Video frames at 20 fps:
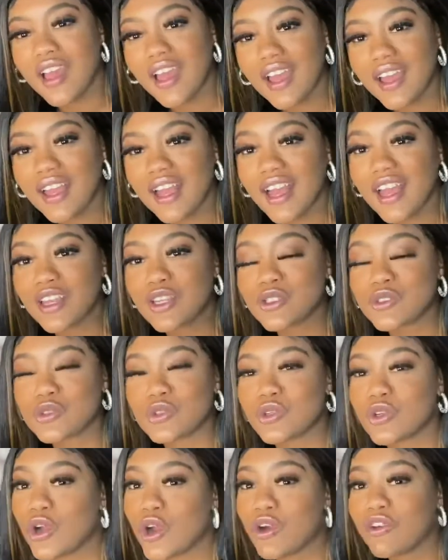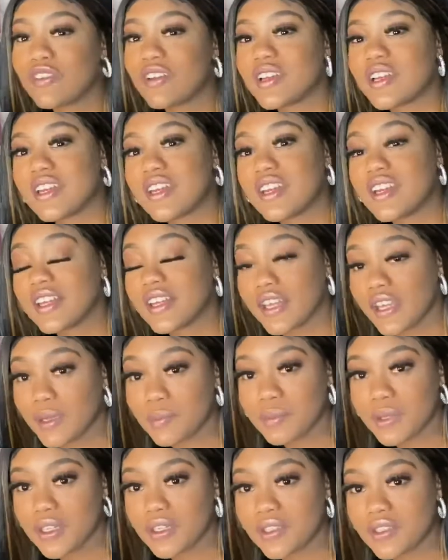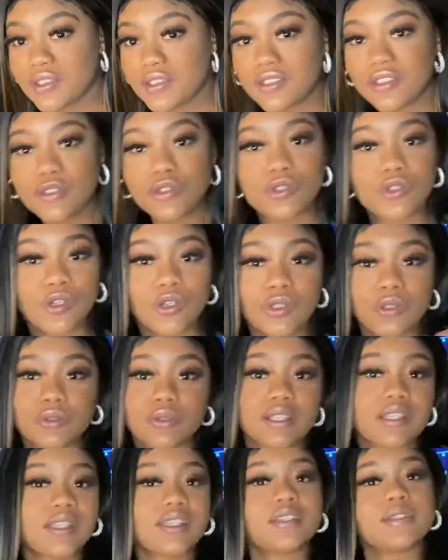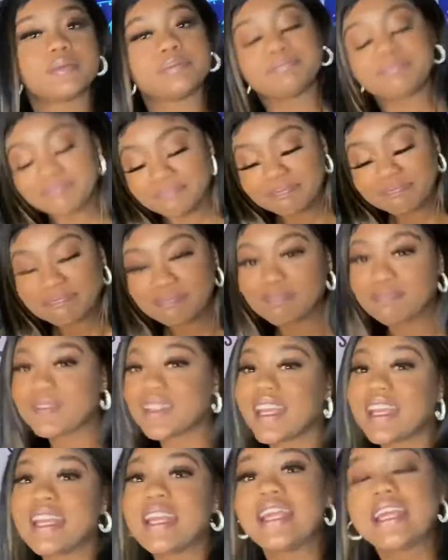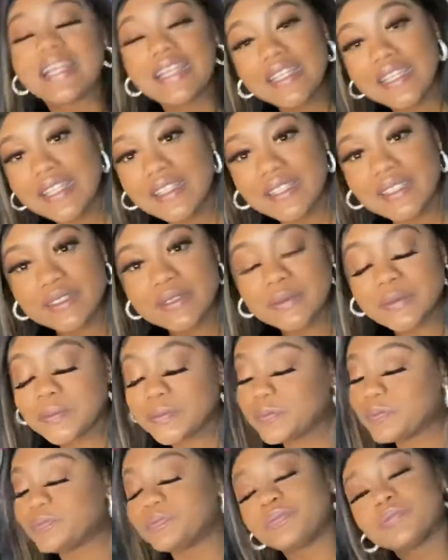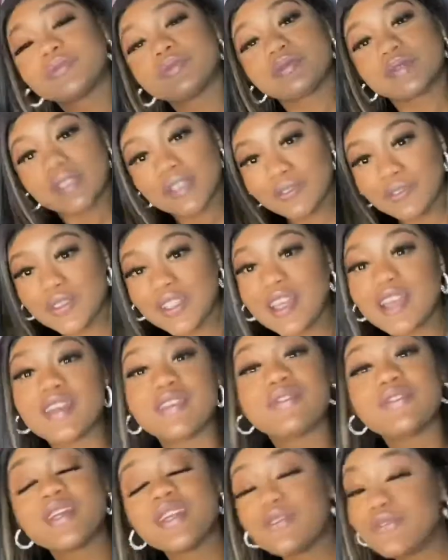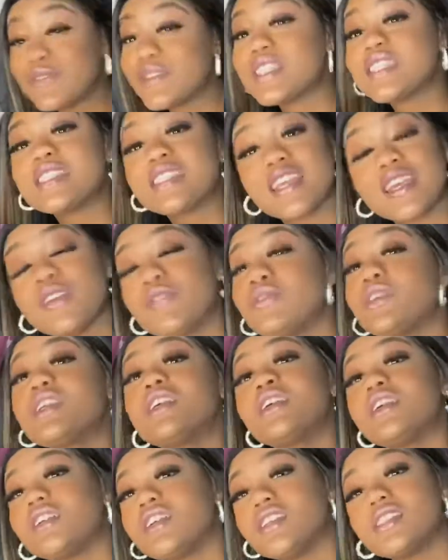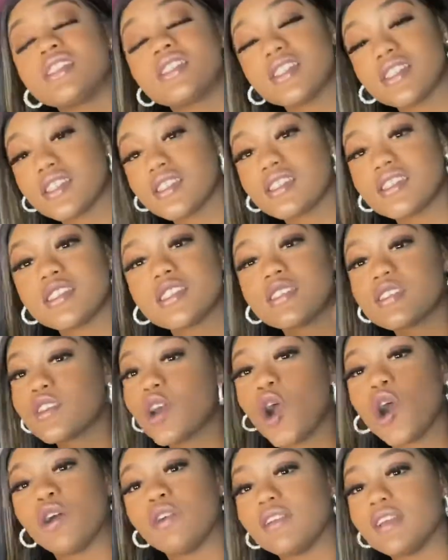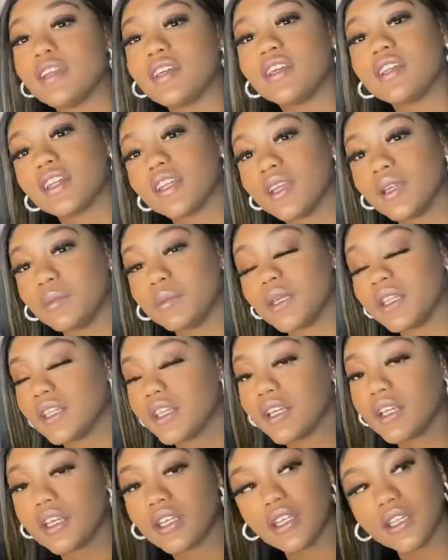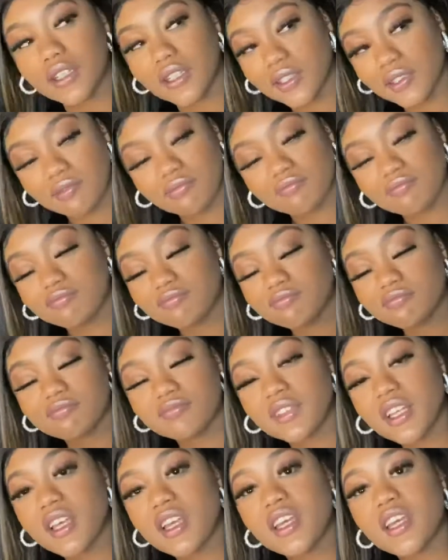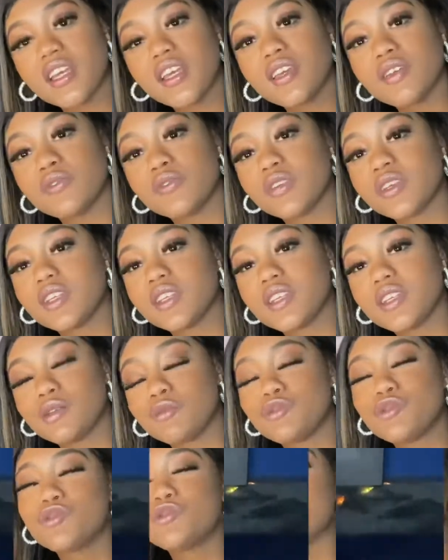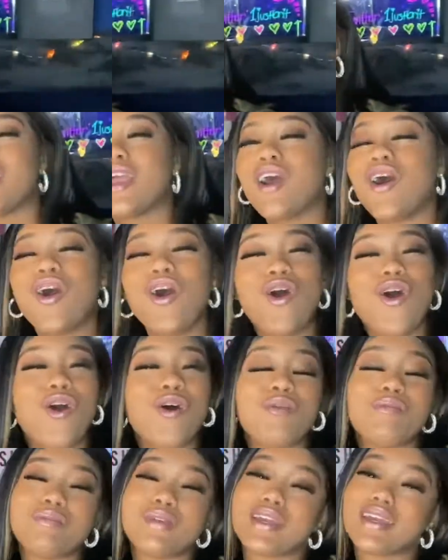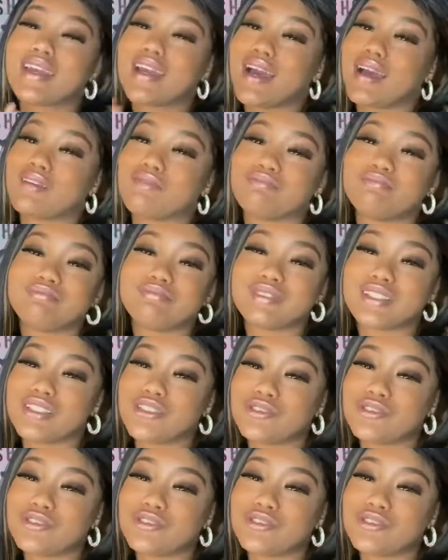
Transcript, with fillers: kind of sort of already you too sweet. You know, like, you know, if it, if it, if it good, sis, just already clean. Like, he keep you know, all day. got